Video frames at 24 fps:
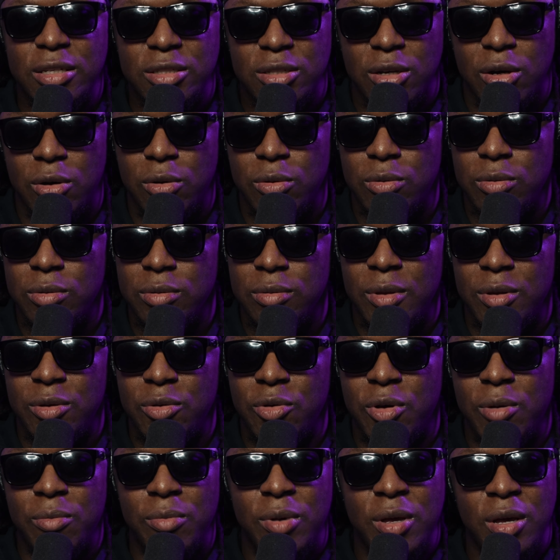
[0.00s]
so you
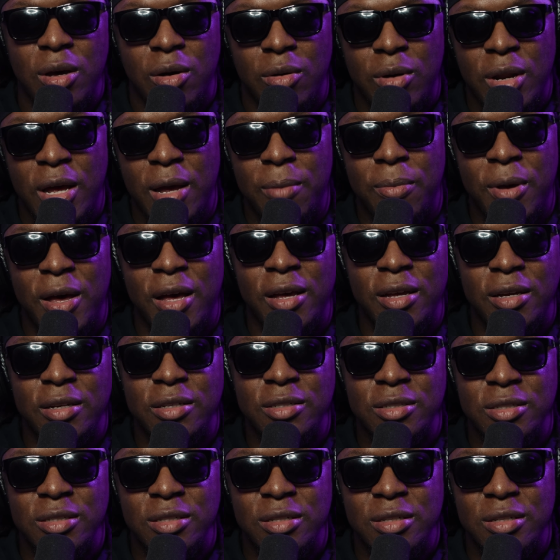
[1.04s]
can be on their
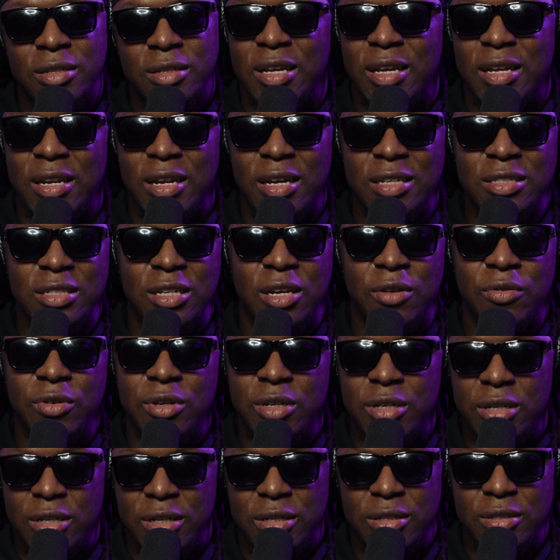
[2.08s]
page, and that's never
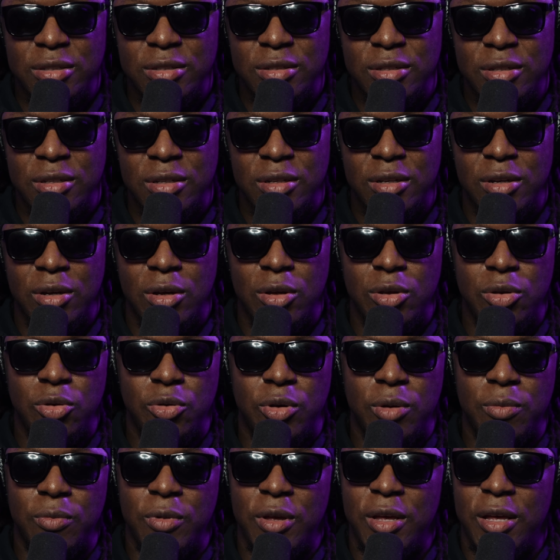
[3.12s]
good. You
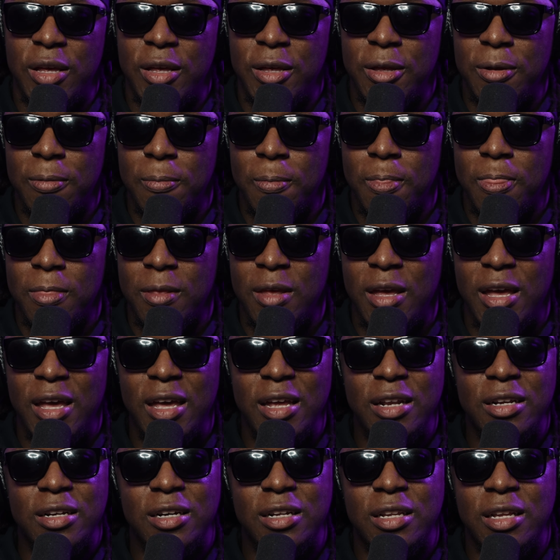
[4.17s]
can be
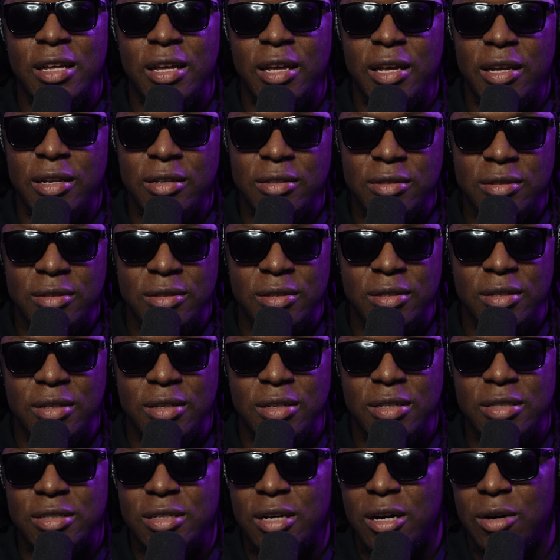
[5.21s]
eating clean,
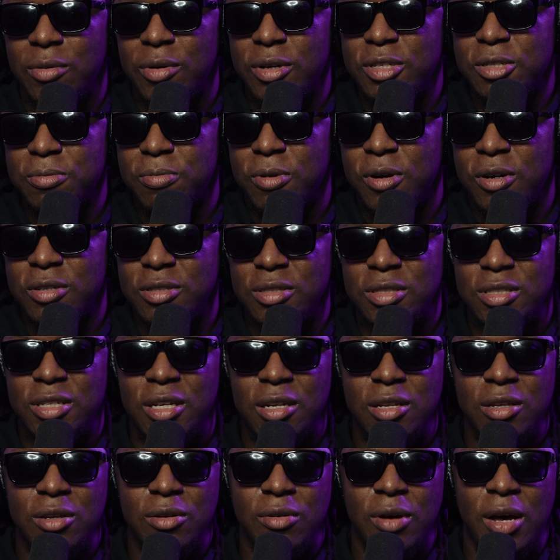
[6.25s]
and it's always a person
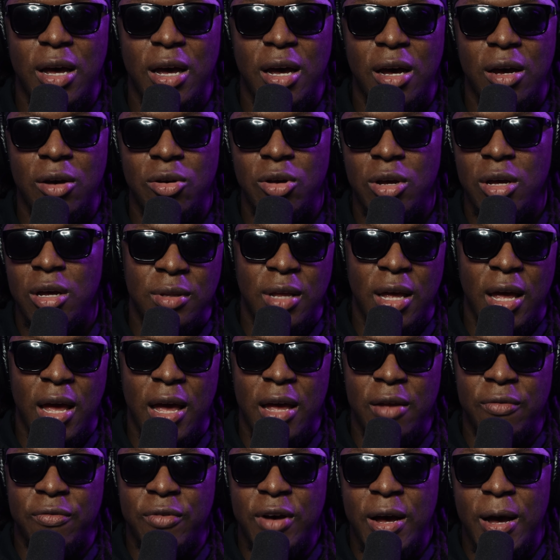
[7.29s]
telling you how they
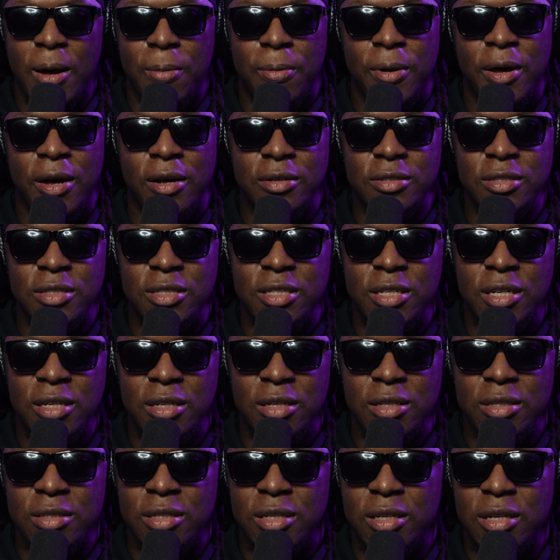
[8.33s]
ate 5 pounds of
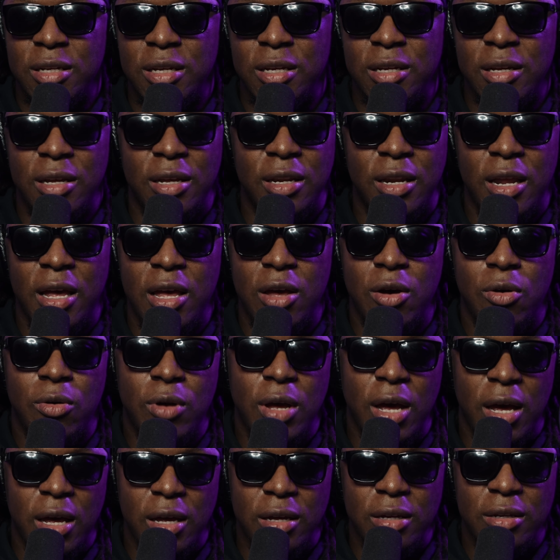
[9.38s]
chitlins and they
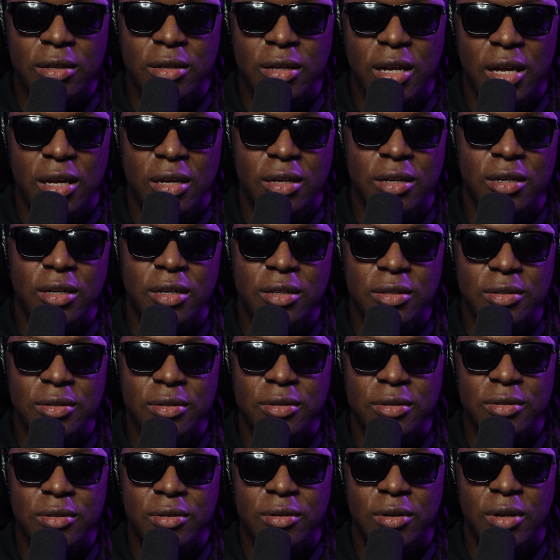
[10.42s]
okay, they good,
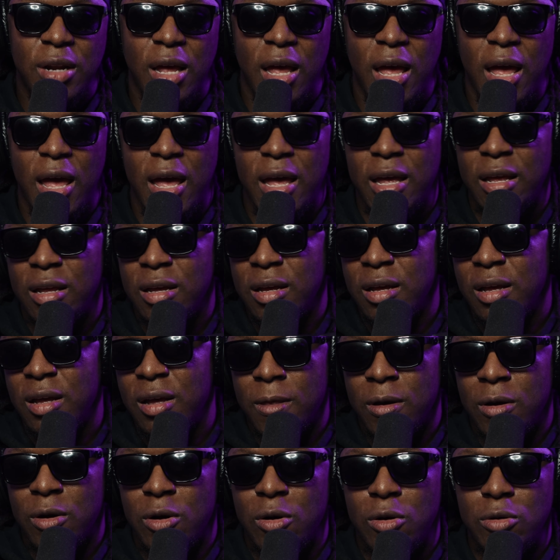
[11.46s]
or they ate
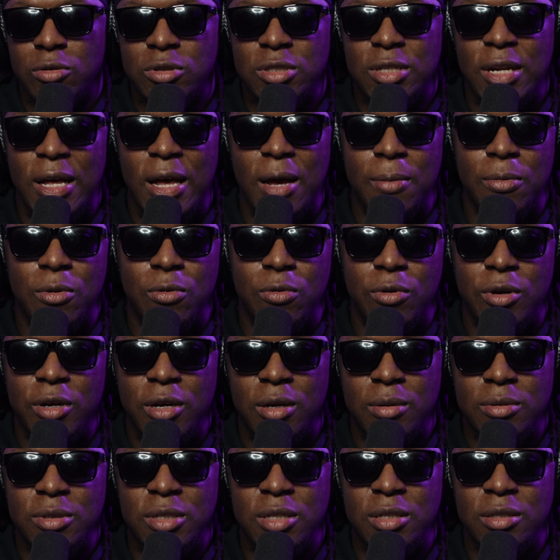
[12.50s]
a whole slab of
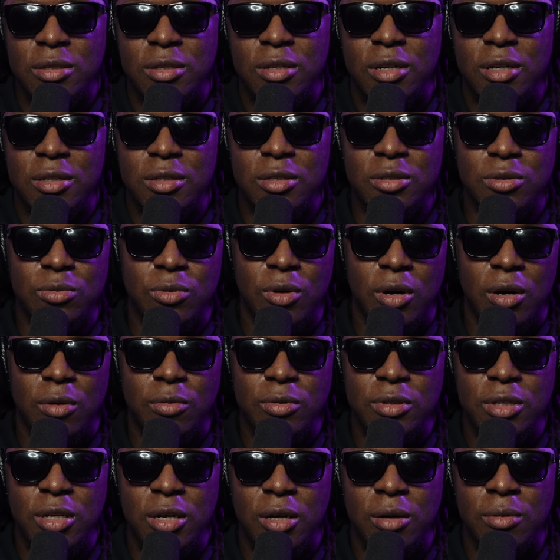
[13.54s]
ribs and nothing's wrong
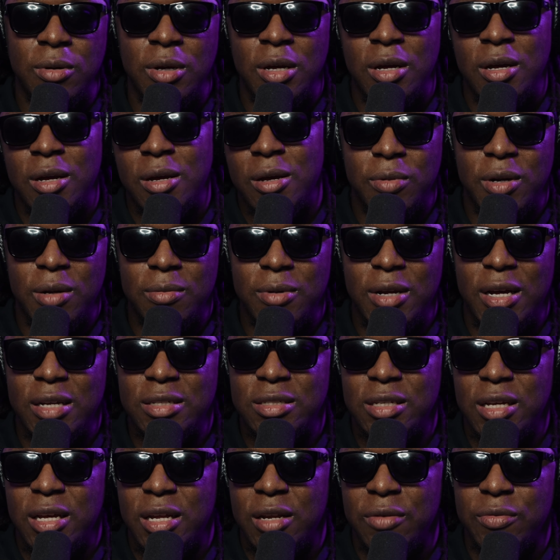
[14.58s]
with them. But I'm not
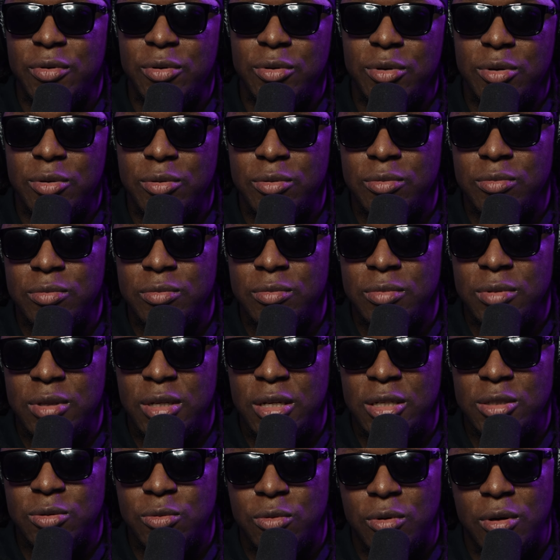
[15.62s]
saying if you do
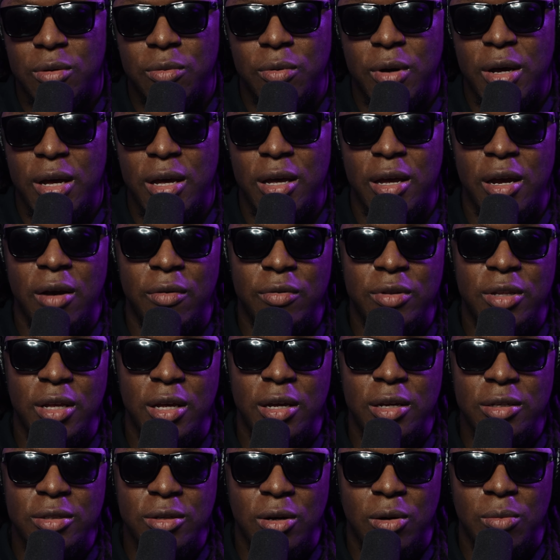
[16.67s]
this one way,
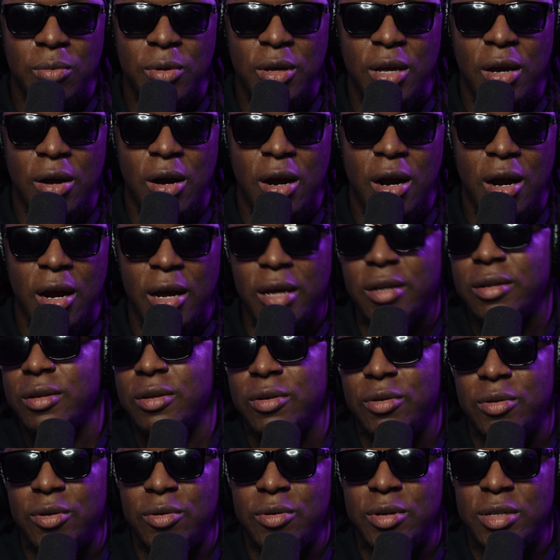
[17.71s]
everything is going to be all right.
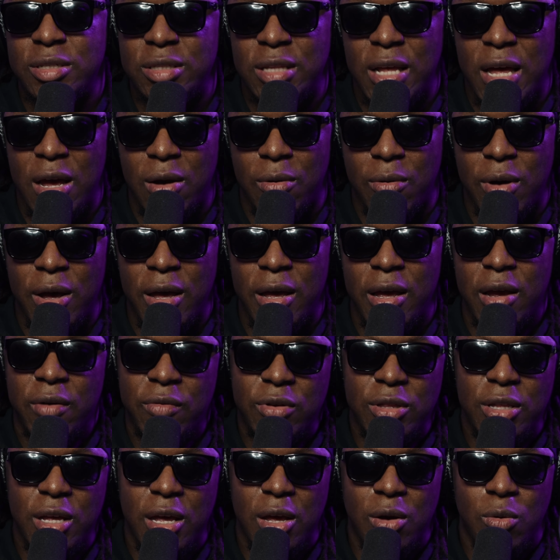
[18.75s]
You do this that way,
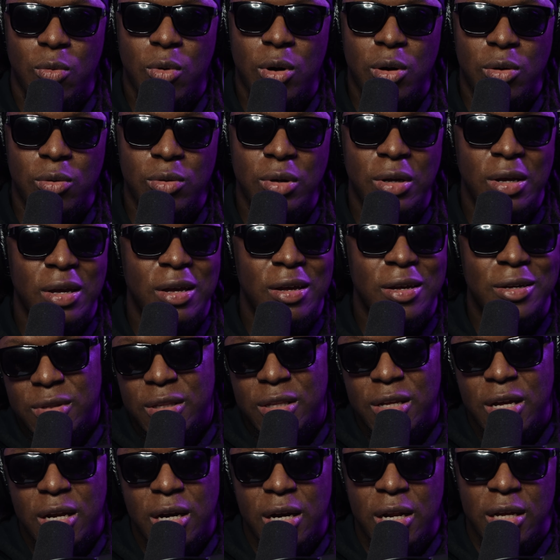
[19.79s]
everything won't.
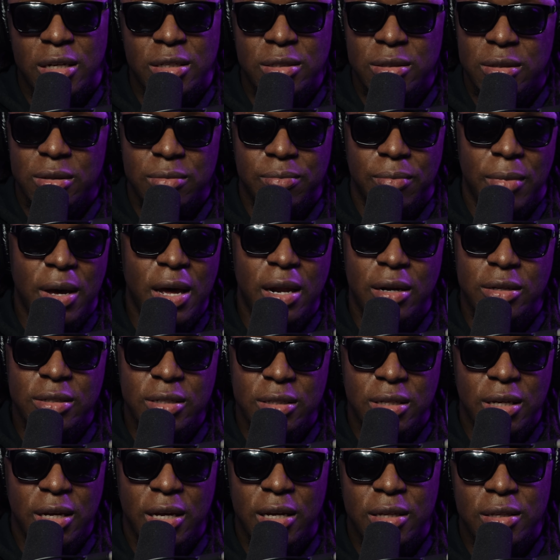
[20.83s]
None of that matters
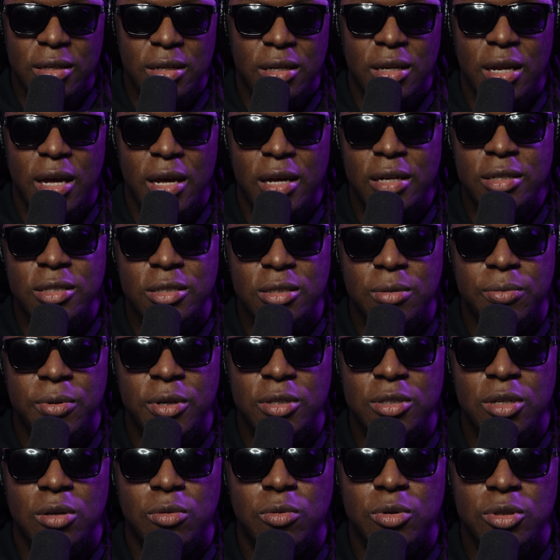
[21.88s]
at the end of the day. It just
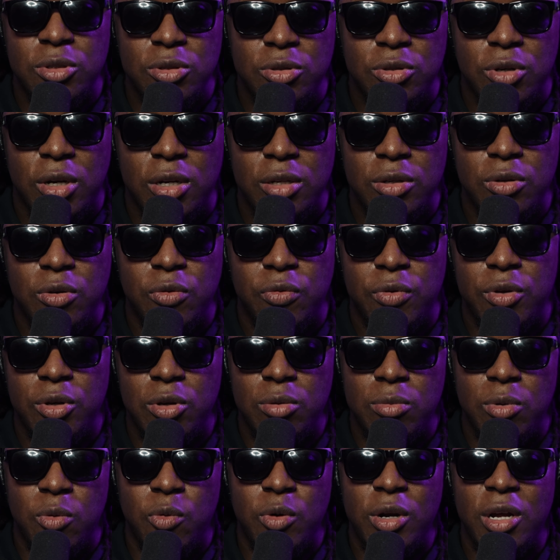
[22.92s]
depends on what you're trying to do for you.
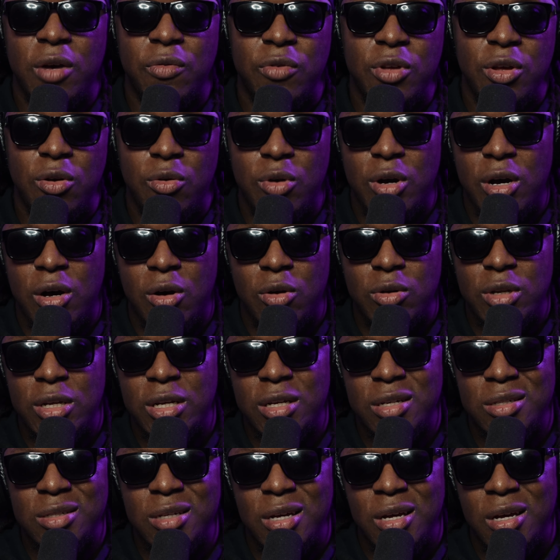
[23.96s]
But whatever your goal
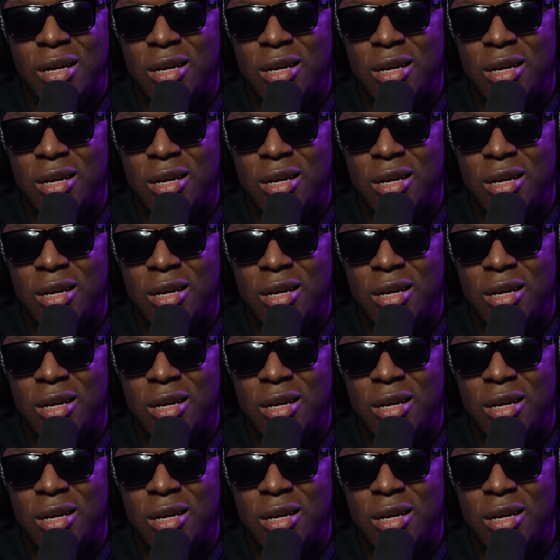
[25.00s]
is,